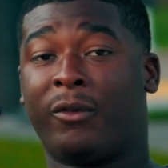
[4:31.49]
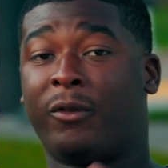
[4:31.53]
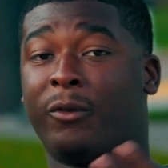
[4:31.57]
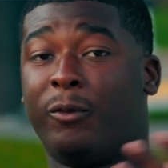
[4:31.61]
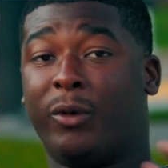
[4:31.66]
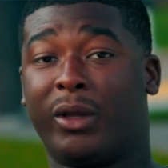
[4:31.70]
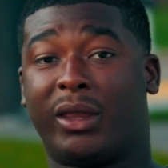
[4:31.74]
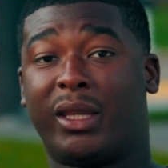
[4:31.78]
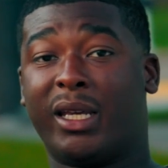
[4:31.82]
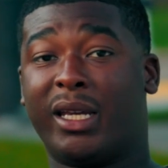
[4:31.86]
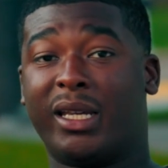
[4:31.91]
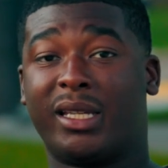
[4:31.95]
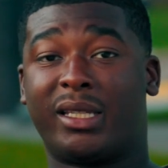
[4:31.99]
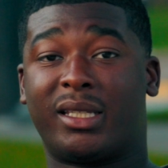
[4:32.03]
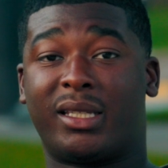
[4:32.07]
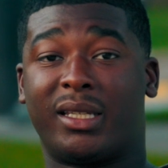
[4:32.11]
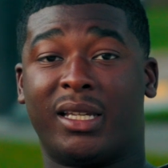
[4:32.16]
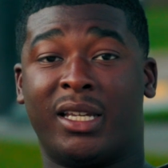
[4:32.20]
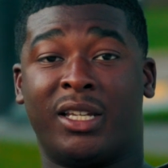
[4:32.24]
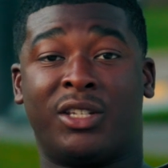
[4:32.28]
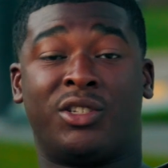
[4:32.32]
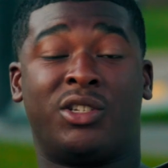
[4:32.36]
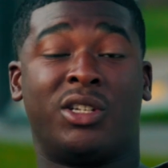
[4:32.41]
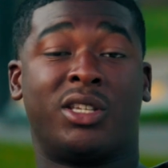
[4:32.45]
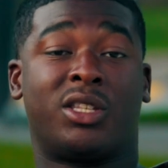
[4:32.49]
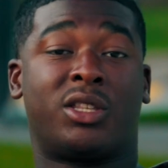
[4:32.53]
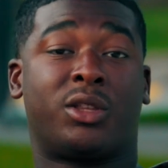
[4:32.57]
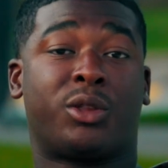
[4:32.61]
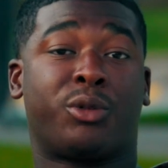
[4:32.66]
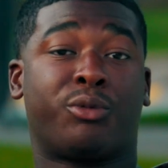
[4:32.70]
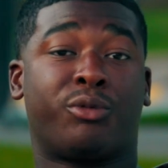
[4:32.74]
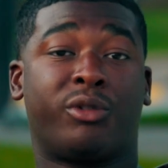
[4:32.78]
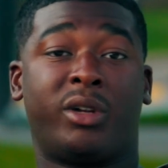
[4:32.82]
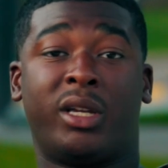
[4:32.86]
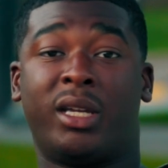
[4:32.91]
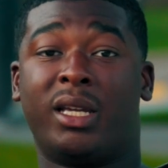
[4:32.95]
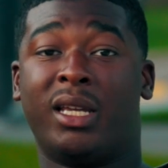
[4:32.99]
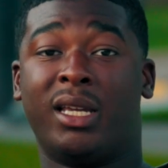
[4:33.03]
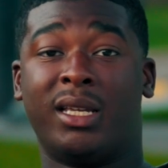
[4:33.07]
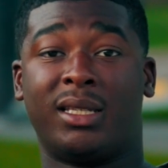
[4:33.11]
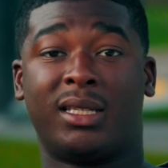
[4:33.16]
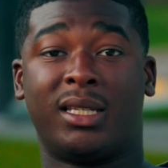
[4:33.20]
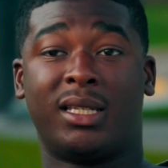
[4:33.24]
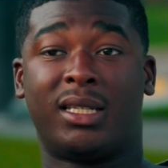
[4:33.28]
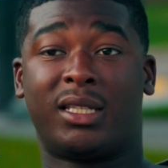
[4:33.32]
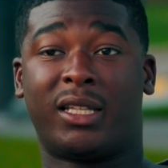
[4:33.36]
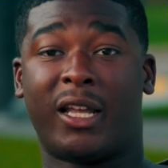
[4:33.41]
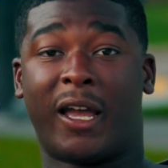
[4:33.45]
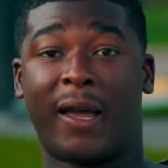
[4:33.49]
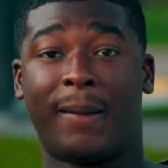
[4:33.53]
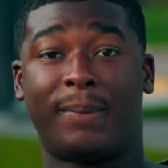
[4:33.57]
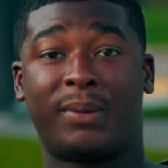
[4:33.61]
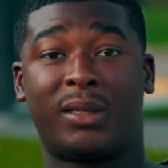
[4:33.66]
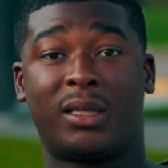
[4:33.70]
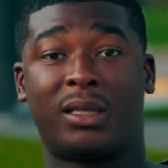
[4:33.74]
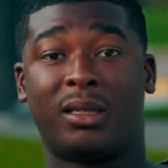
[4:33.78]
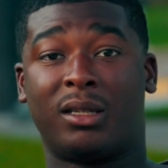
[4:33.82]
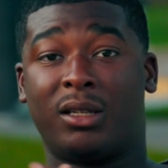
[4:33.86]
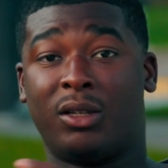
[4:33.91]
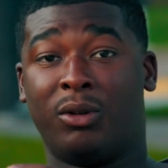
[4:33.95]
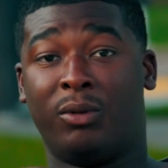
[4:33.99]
With this, it's just 3 easy steps.